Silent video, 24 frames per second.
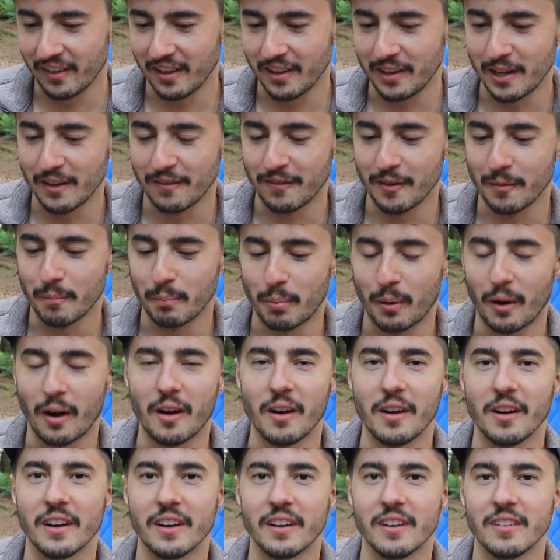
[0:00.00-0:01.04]
the different
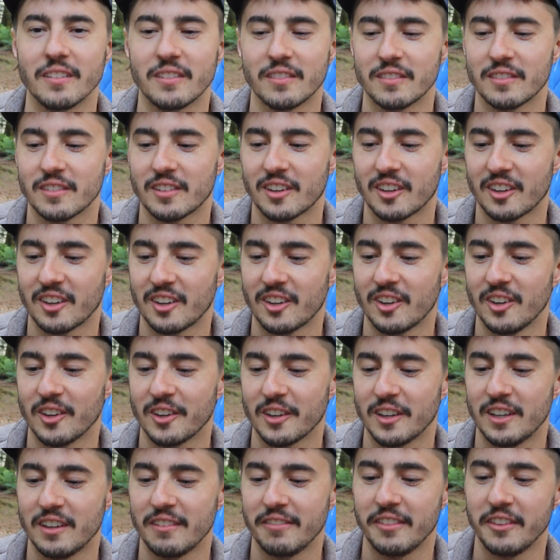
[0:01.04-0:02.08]
part and
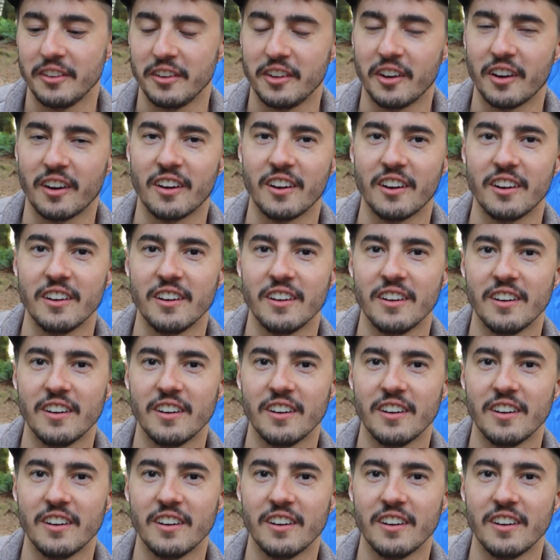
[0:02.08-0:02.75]
cook off the dirt.